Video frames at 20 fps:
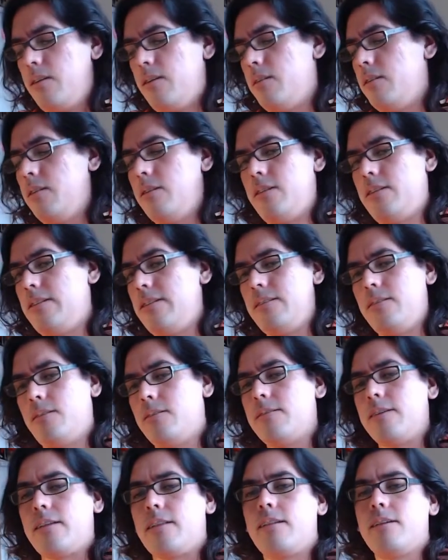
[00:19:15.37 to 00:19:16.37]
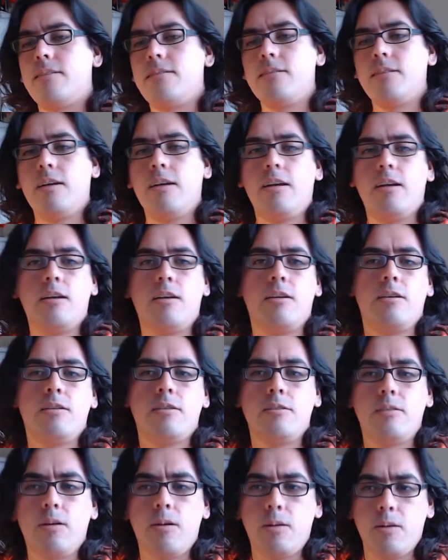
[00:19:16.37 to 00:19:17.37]
no, it didn't look like this.
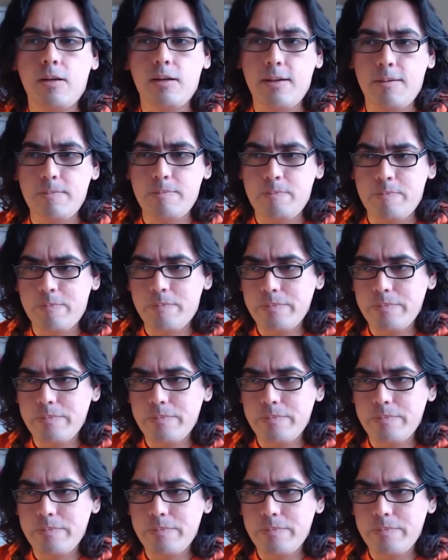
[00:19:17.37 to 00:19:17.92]
So